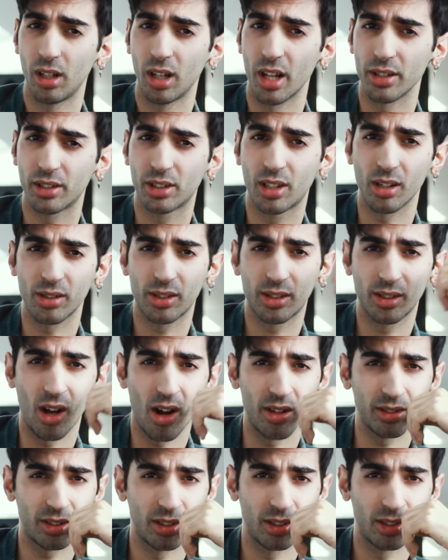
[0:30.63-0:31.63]
Let's get
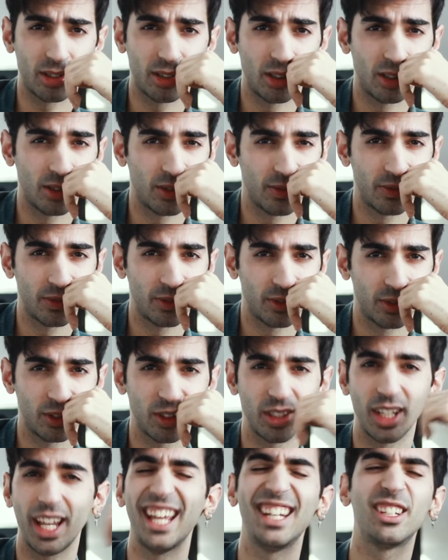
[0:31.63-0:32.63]
started.
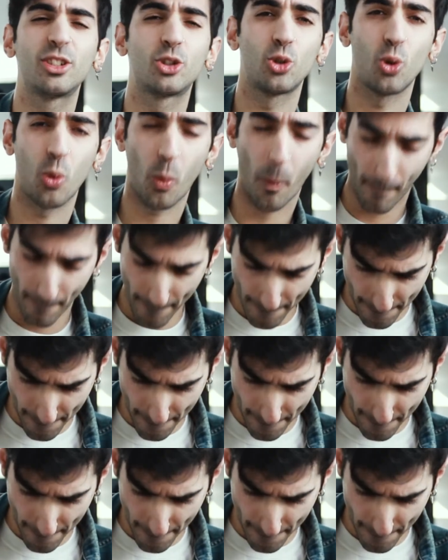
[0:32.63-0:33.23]
Intro.